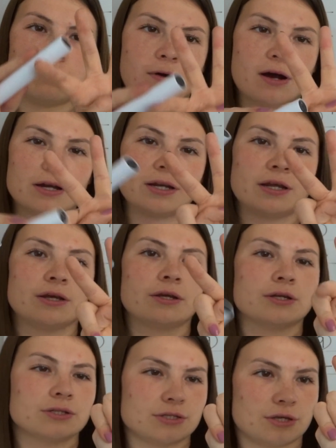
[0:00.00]
1,
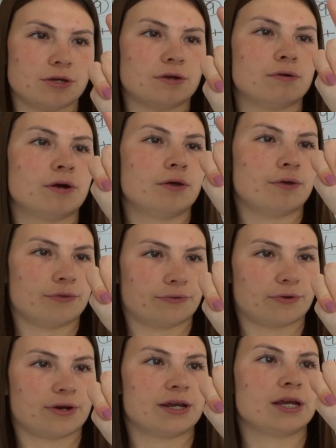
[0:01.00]
2,
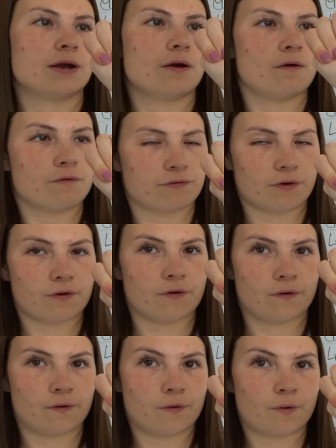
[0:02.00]
3,
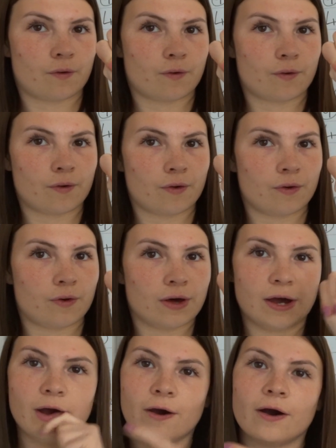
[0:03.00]
4.
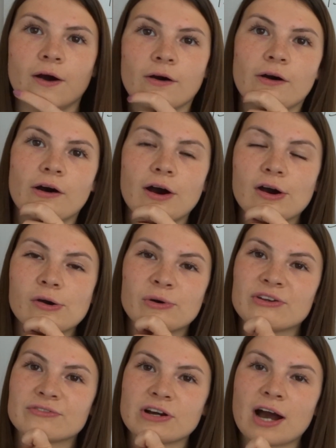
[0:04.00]
Oh,
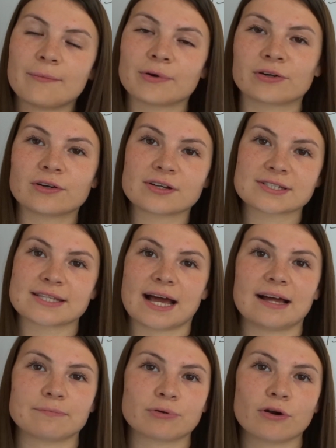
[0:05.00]
we've come across
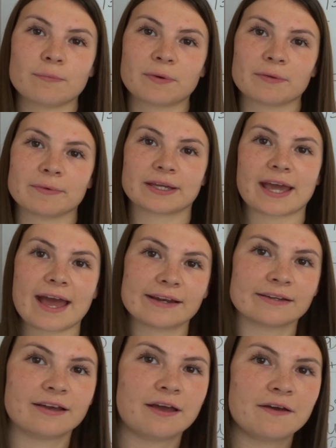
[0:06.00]
that problem
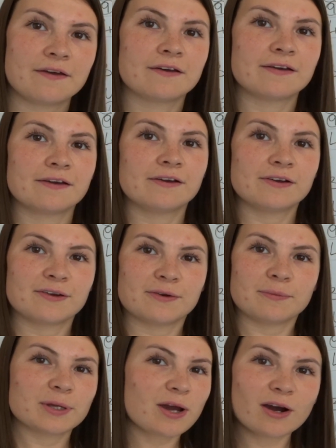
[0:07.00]
again.
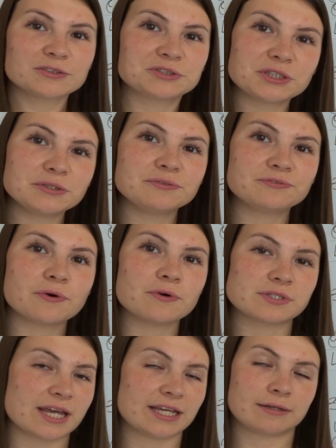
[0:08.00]
We can't do 4
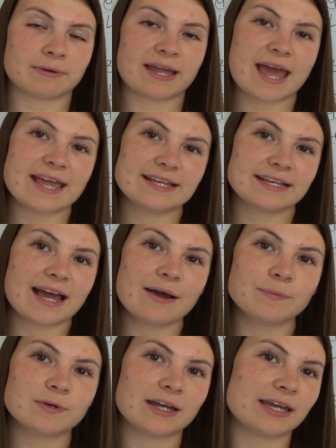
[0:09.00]
take away 8,
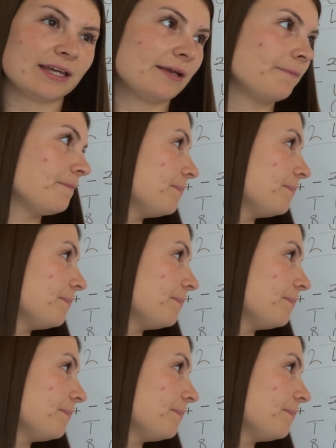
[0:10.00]
can we?